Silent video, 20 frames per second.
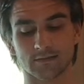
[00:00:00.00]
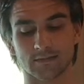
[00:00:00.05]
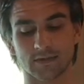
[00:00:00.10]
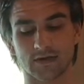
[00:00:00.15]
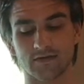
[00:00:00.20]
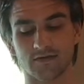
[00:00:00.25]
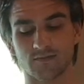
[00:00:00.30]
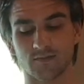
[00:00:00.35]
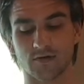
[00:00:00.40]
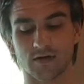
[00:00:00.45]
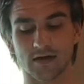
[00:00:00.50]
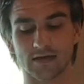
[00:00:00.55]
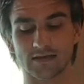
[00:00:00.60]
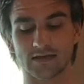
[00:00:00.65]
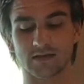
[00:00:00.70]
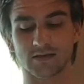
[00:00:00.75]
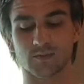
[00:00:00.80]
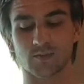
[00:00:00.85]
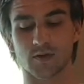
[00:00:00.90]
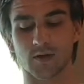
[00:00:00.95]
If price
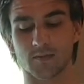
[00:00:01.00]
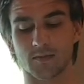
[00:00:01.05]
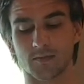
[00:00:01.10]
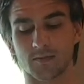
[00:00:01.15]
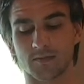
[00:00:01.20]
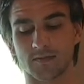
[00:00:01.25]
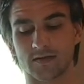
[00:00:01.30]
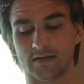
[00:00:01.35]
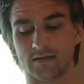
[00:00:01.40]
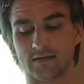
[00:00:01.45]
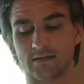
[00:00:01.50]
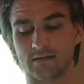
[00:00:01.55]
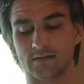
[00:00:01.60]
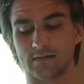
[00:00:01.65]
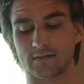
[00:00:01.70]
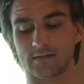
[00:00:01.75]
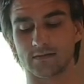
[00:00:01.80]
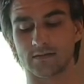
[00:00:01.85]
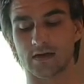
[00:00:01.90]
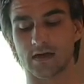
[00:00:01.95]
is a problem, then
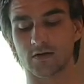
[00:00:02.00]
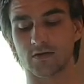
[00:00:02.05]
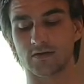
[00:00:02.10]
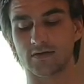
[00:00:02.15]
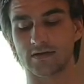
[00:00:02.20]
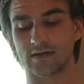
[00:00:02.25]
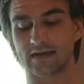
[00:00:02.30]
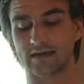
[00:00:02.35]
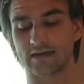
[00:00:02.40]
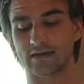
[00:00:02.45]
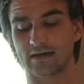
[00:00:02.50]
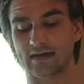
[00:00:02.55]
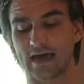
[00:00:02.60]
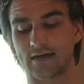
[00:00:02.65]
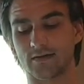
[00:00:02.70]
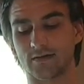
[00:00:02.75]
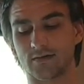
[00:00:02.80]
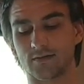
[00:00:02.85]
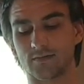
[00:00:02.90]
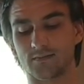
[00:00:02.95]
Nikon and
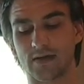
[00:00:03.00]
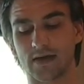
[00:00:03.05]
Canon